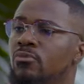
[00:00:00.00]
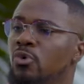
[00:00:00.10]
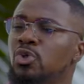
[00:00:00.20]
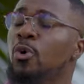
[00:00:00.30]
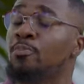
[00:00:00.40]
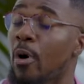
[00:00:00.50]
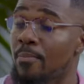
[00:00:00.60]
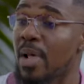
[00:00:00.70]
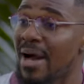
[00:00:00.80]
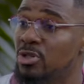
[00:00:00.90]
What's your
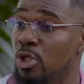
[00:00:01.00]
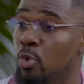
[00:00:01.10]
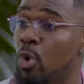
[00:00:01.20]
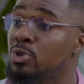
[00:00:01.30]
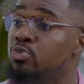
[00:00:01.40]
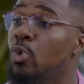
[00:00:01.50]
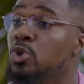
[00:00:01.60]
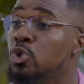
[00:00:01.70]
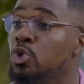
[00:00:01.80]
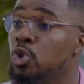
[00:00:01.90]
problem, actually? What
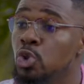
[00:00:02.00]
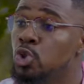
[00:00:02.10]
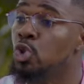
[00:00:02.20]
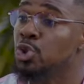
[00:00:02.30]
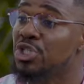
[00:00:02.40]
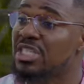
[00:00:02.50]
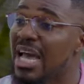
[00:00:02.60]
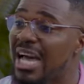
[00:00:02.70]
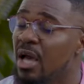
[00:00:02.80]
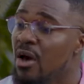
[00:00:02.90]
don't you
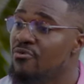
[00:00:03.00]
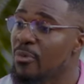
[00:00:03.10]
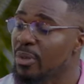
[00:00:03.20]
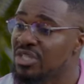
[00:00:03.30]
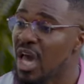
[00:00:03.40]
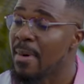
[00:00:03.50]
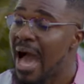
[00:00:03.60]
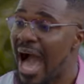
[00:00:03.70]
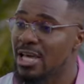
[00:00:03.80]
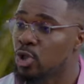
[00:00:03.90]
understand from the term,
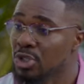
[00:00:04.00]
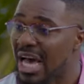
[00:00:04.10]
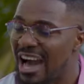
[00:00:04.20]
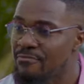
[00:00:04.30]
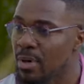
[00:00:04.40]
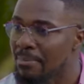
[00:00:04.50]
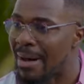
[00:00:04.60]
I don't have money,